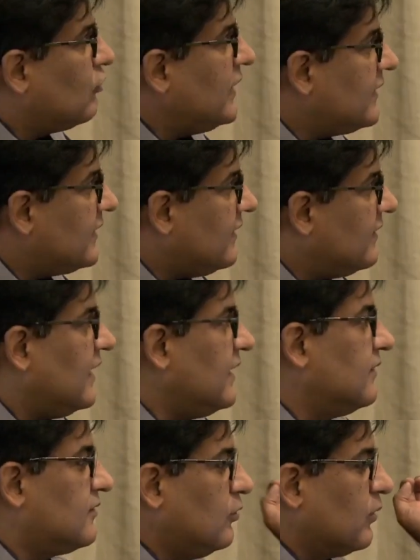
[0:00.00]
these
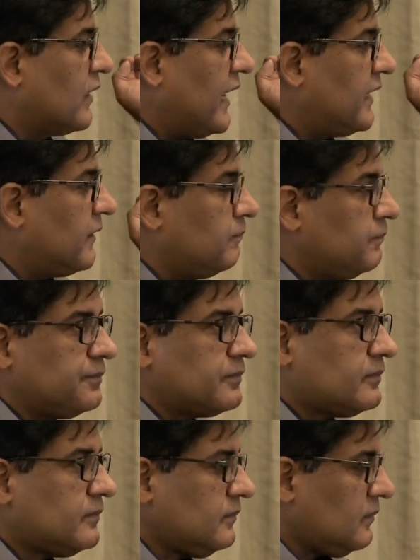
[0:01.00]
things look at.
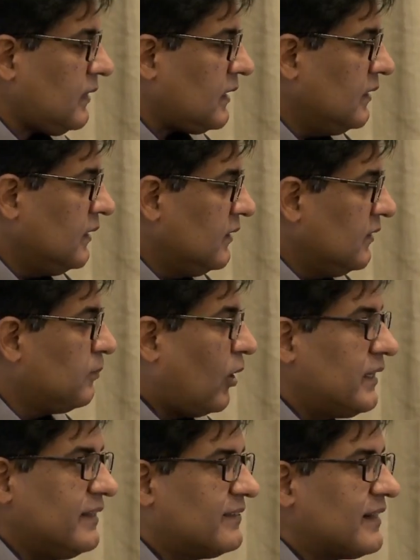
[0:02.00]
Small
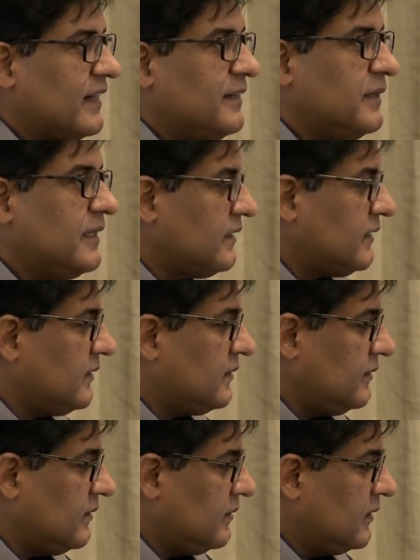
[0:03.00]
disclaimer.
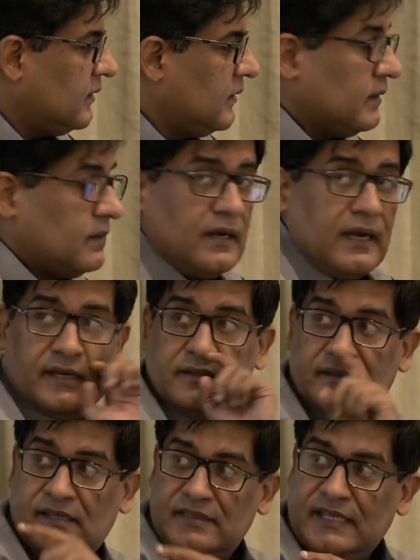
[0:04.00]

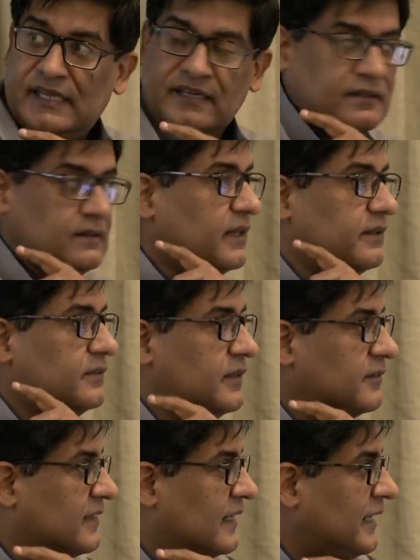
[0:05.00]
The
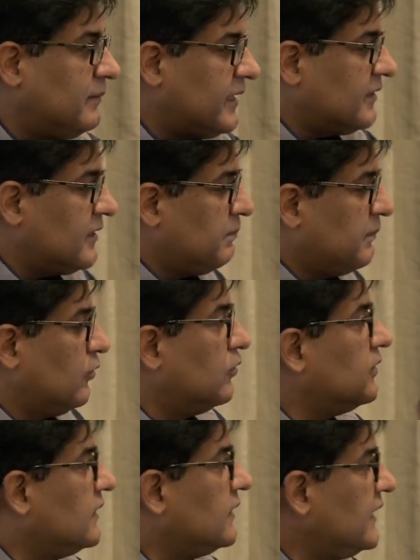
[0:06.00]
disclaimer at the below,
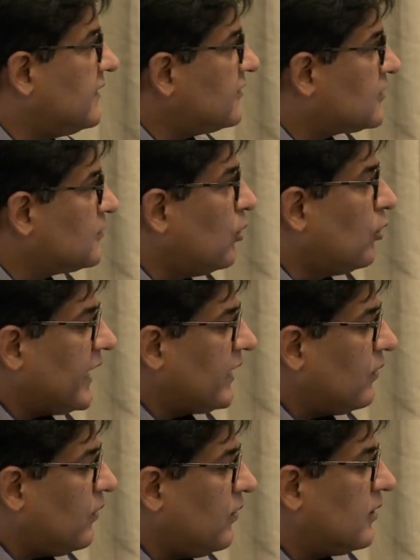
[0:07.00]
neither smoking
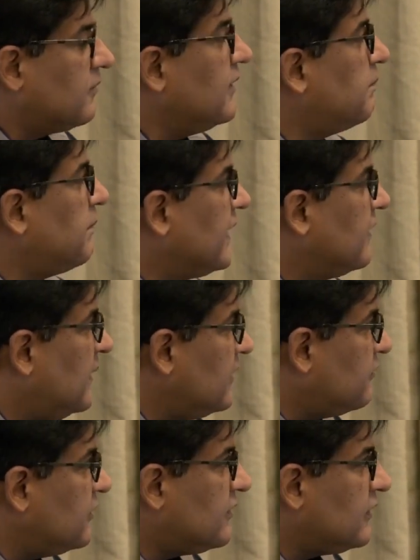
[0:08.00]
or vaping is
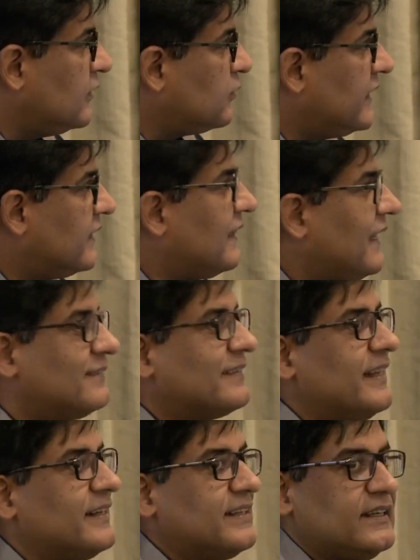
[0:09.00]
beneficial to health. Let's
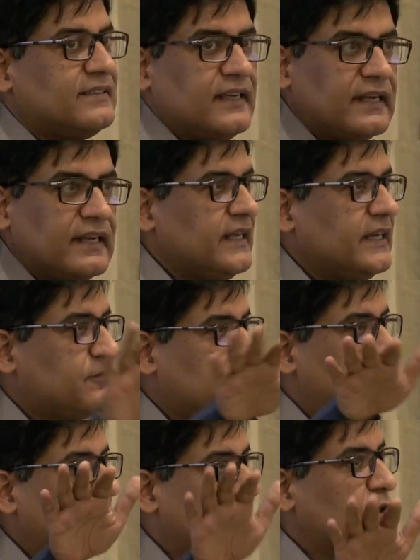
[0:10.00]
get that thing clear for
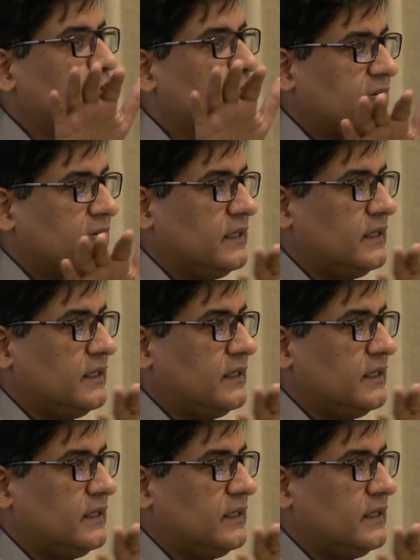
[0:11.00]
people who are here,